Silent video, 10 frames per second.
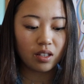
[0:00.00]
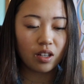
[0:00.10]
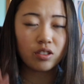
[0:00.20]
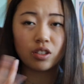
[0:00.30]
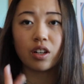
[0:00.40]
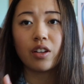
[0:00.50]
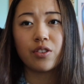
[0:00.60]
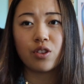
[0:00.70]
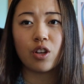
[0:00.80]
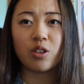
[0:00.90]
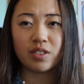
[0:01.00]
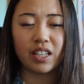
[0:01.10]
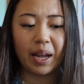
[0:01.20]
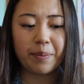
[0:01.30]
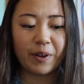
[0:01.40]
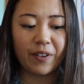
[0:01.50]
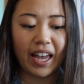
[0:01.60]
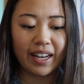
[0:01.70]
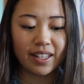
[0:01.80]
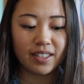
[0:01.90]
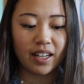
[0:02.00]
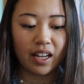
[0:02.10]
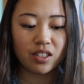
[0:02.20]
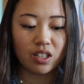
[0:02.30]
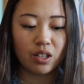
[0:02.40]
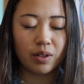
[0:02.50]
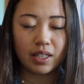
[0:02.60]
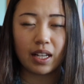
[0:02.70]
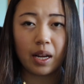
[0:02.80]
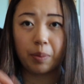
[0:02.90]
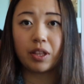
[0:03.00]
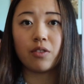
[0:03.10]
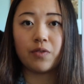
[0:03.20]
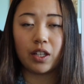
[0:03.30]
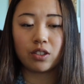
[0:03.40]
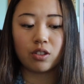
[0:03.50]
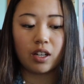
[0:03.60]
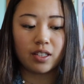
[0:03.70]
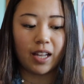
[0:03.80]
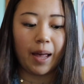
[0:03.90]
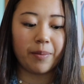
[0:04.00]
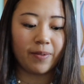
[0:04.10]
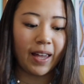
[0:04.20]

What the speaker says: And those are all those type of edits that I do. And then I put the filter on top of